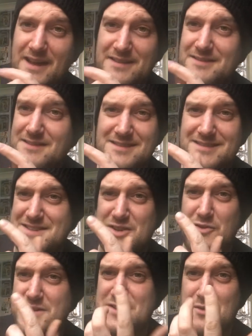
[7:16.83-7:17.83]
And there's
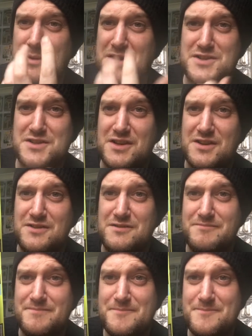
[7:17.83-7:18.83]
only so much you can,